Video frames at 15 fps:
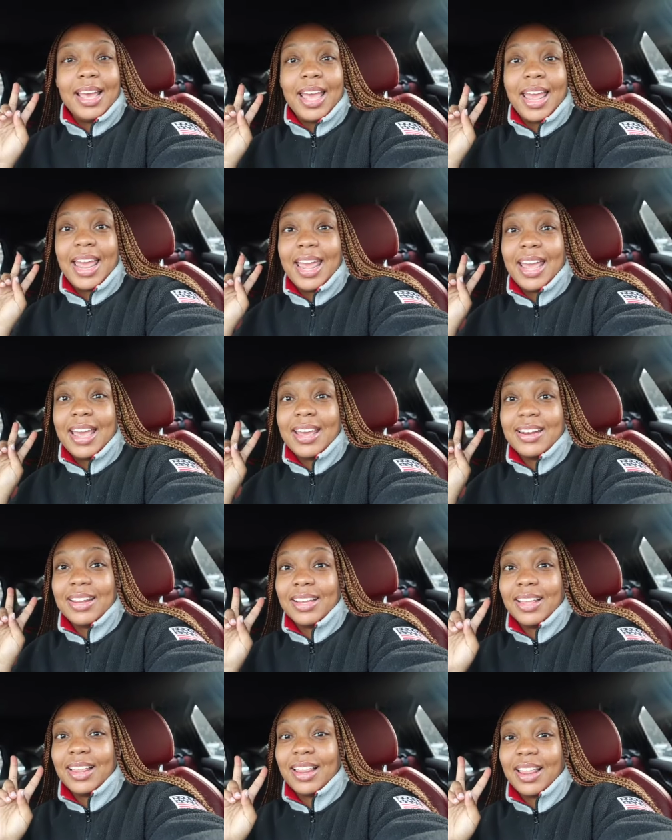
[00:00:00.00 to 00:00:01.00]
And
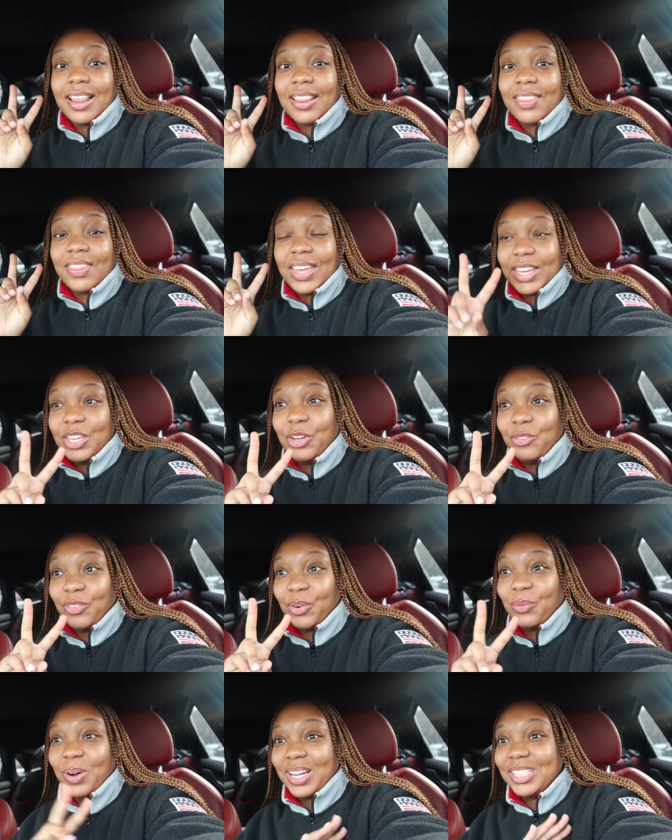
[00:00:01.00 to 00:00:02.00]
uh, thank you
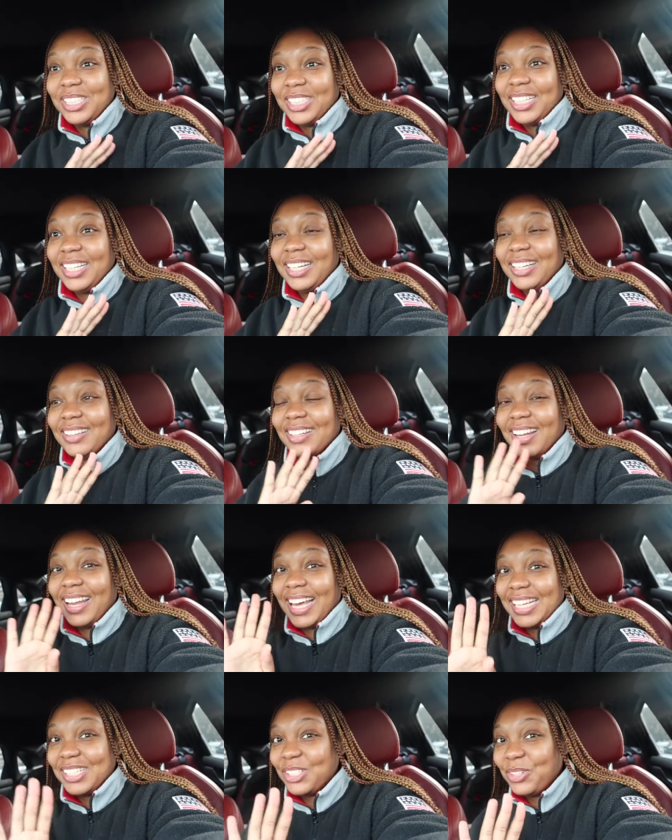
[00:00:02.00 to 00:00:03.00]
for watching the
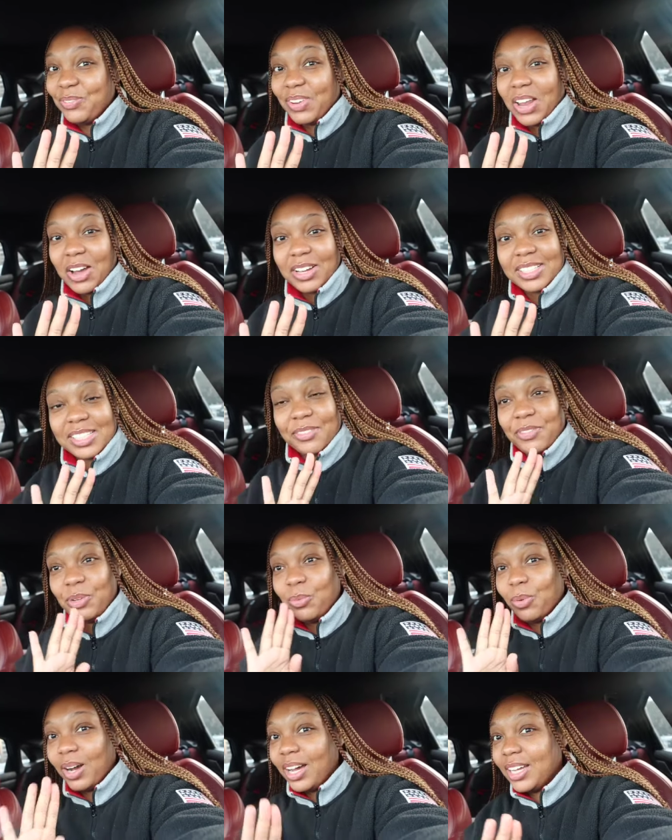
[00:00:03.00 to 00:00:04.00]
last two vlogs if
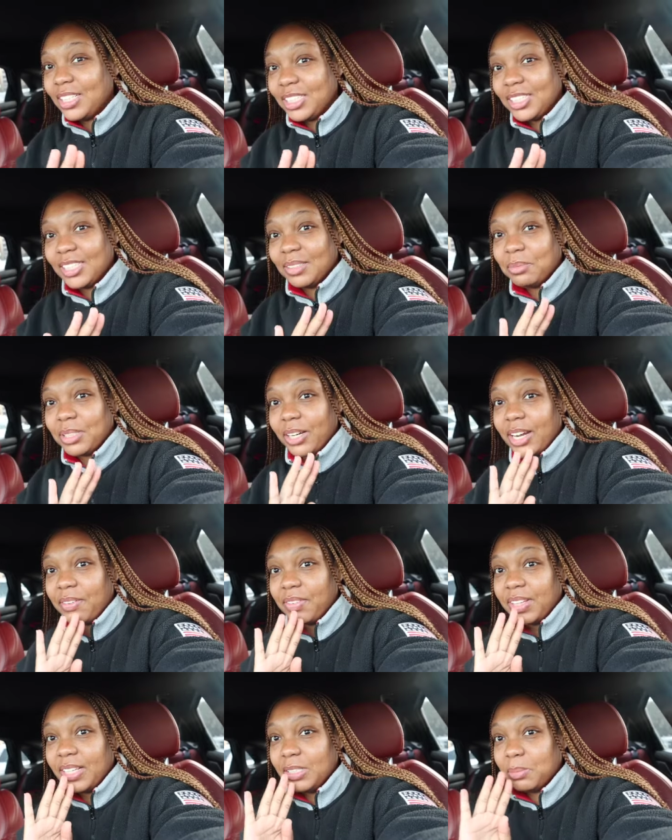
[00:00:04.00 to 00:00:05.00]
you watched. I'm sorry
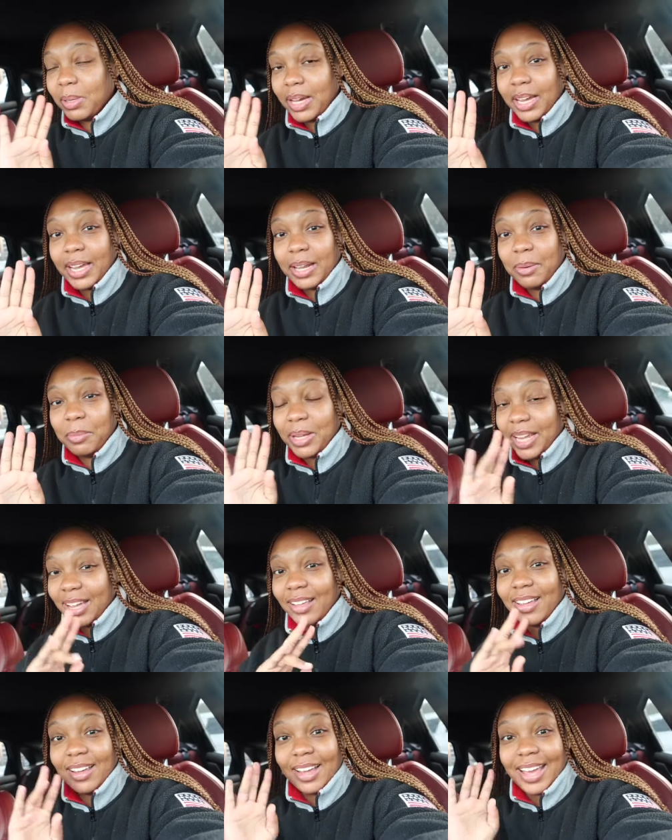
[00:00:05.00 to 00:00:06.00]
everything's behind, but
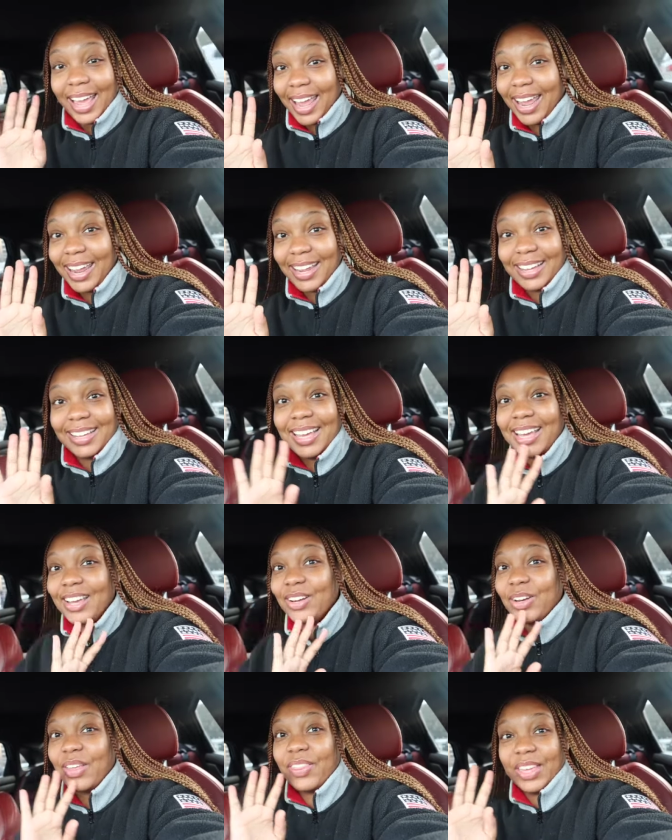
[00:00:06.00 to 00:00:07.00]
yeah, hey,
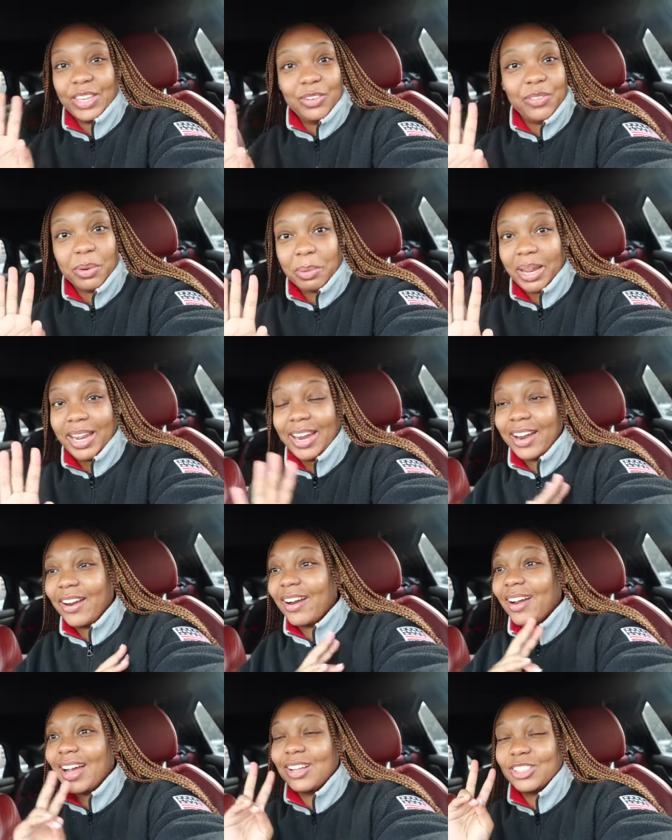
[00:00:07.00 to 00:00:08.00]
and thank you for being
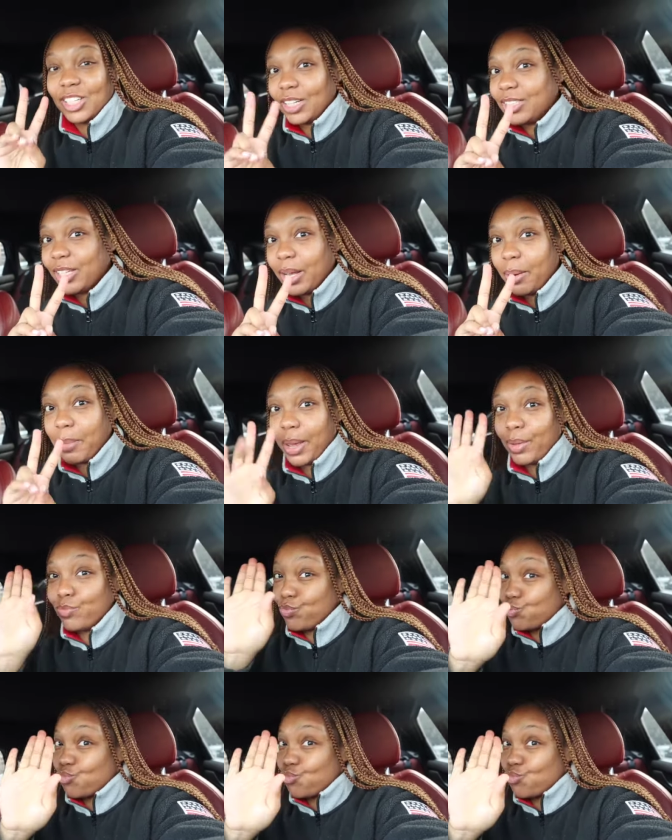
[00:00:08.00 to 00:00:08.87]
here. I'll talk to you in a bit.